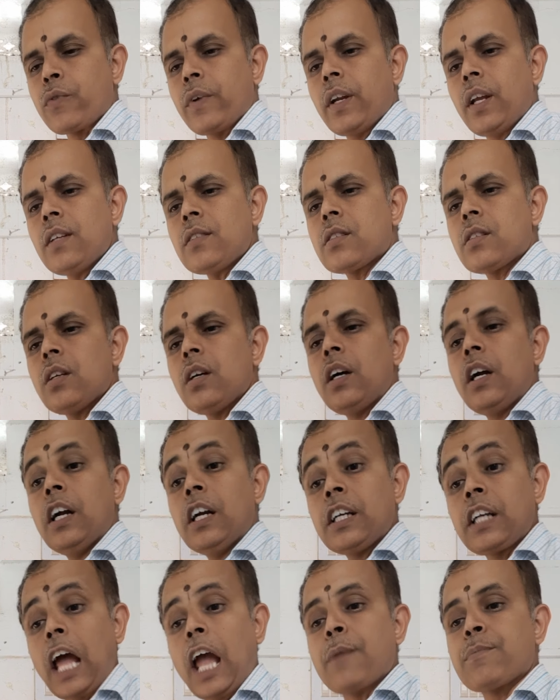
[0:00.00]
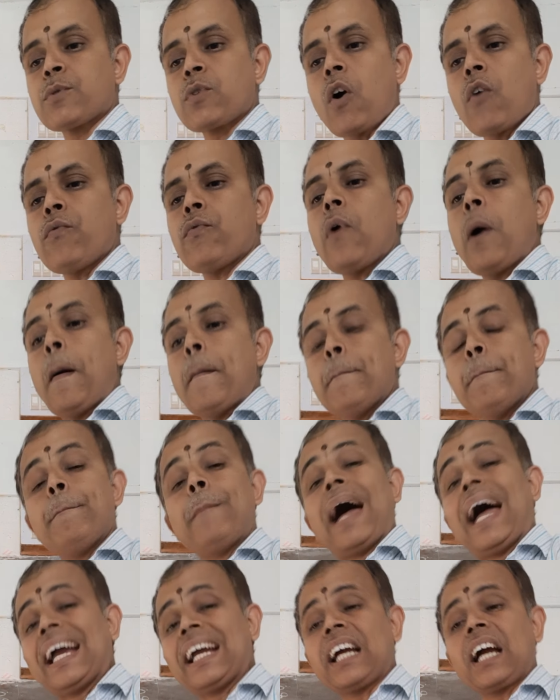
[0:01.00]
one is types of
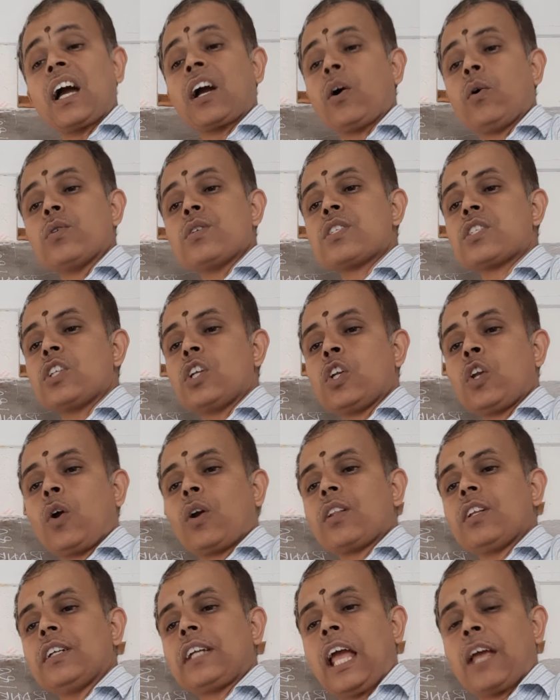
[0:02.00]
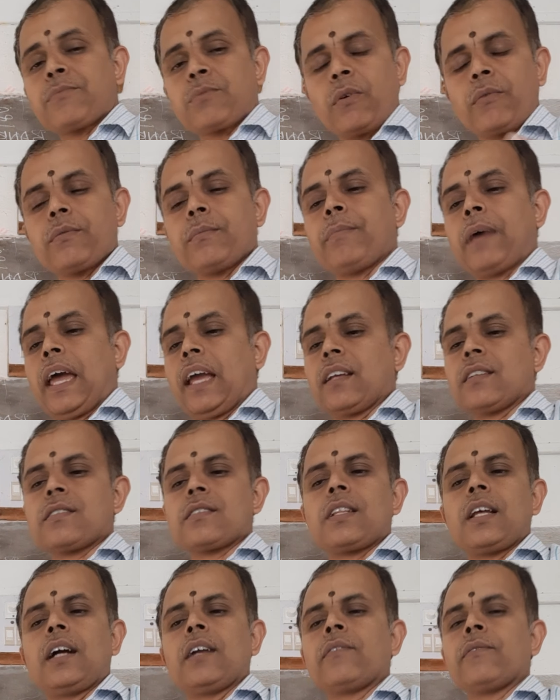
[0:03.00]
bank accounts, not the types of the banks.
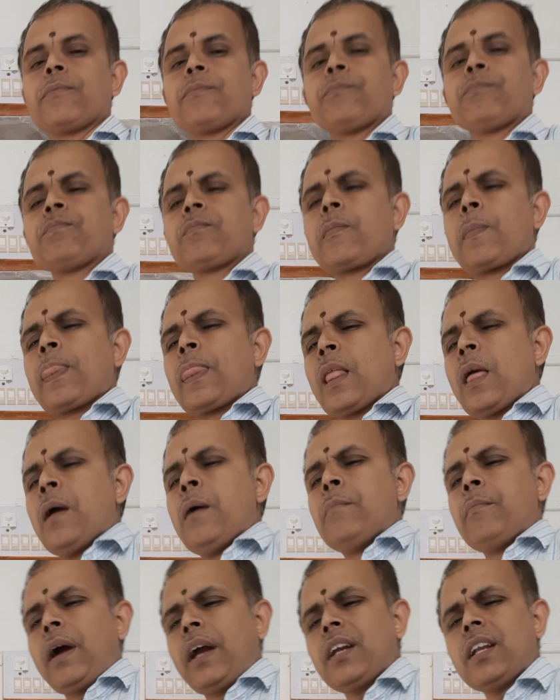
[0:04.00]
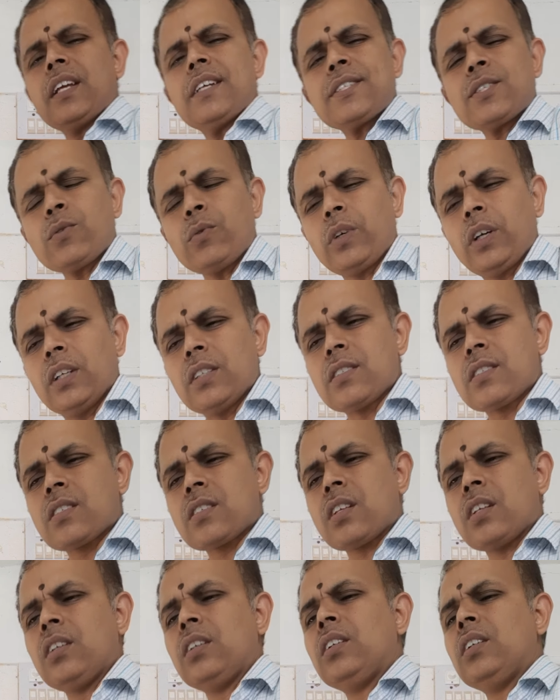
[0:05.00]
That my dear
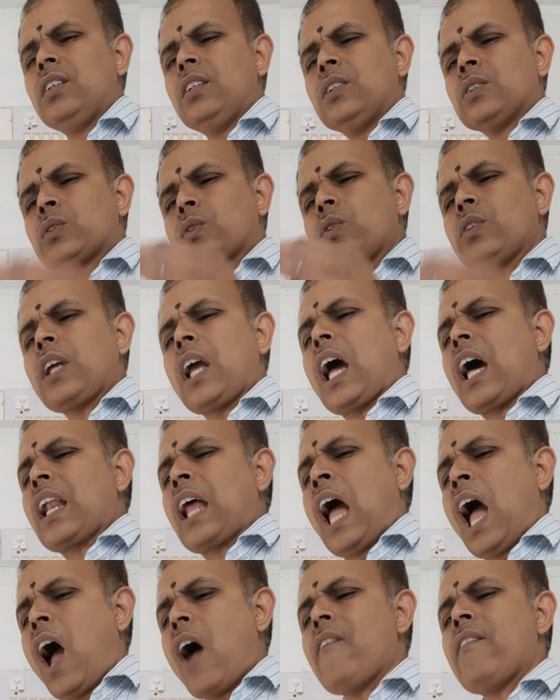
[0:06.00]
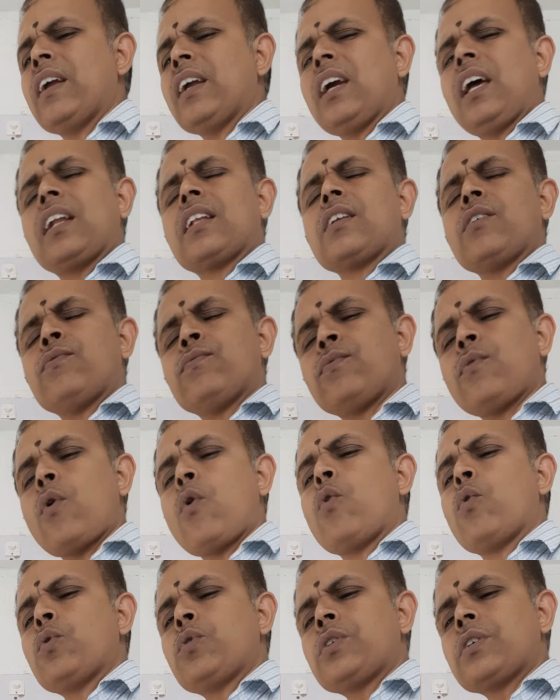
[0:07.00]
students, so they are having another
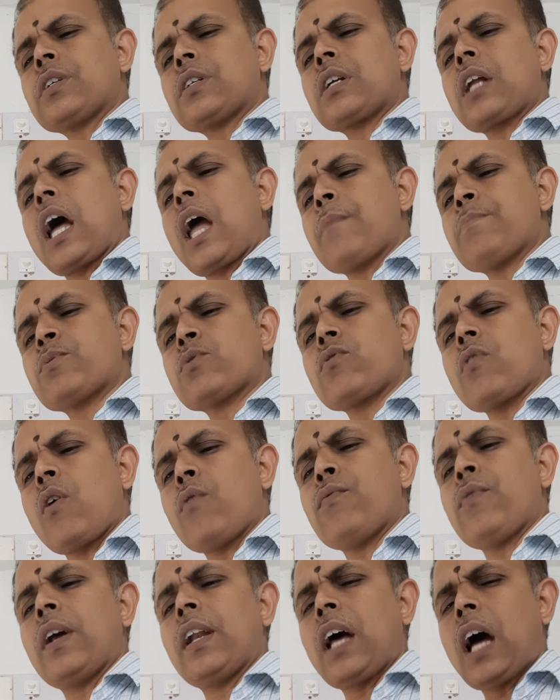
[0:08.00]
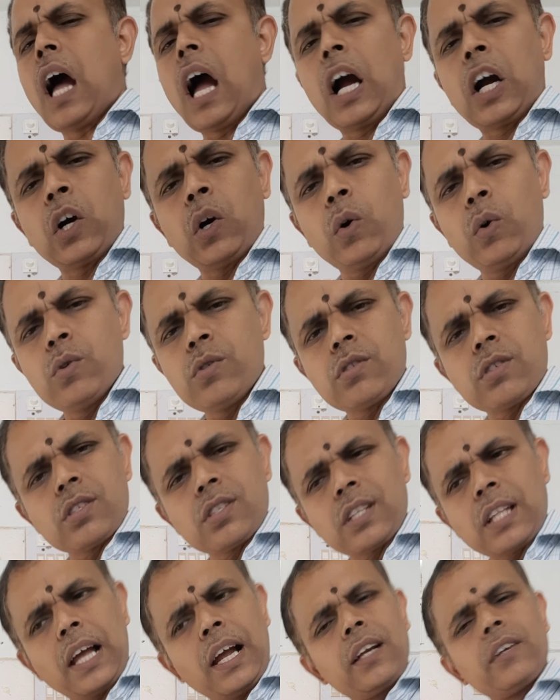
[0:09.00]
four types of accounts.
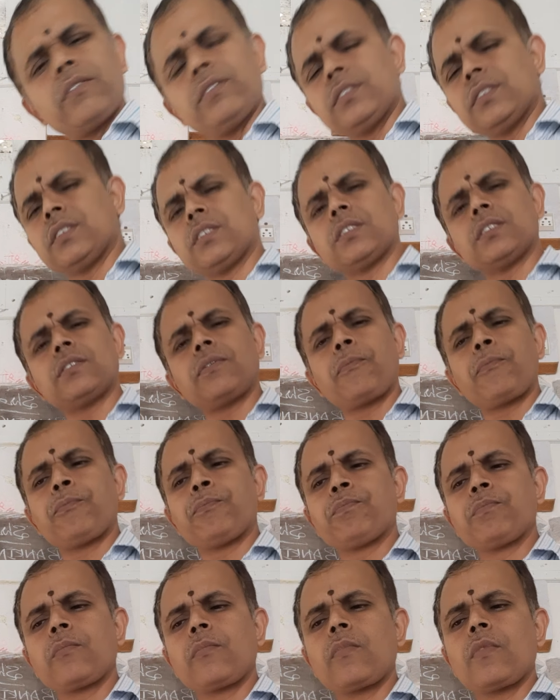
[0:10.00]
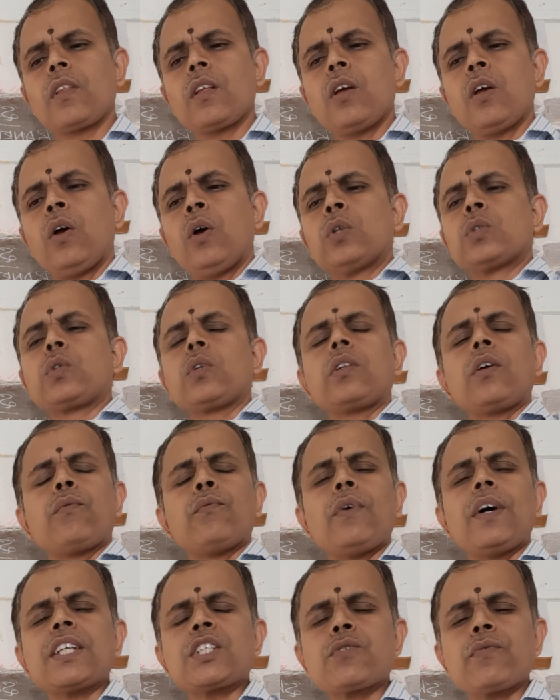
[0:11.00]
That so the
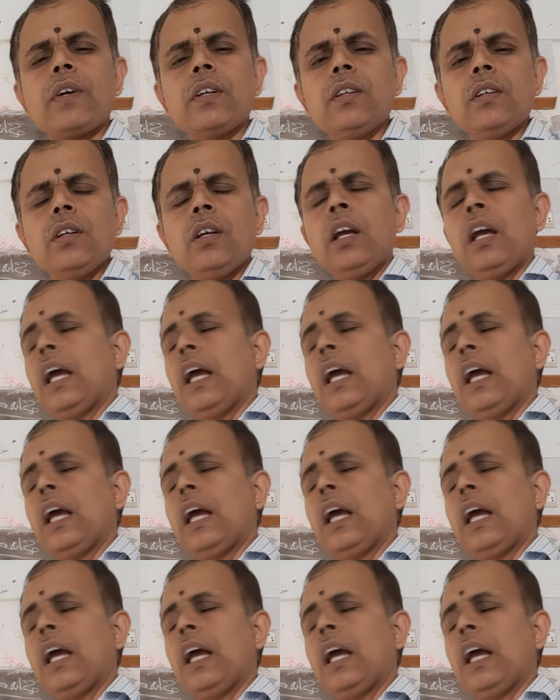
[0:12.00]
first one